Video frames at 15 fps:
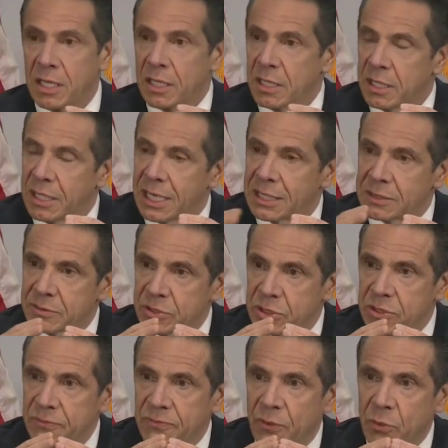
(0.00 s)
not just
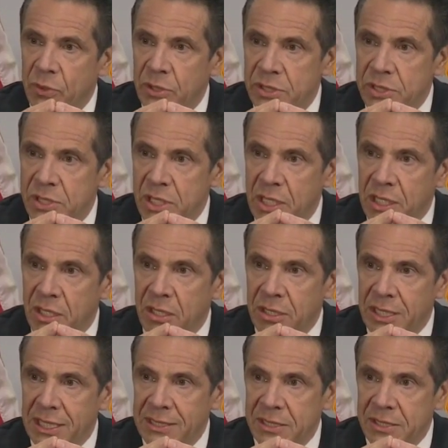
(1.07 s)
focusing on that
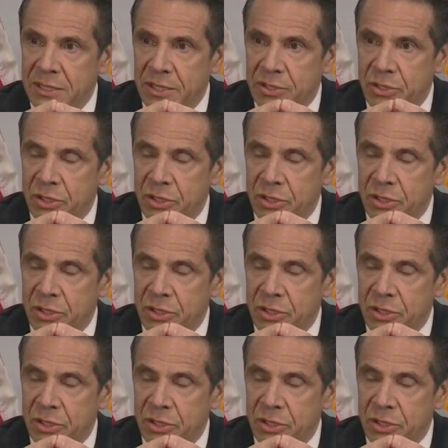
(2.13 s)
decision.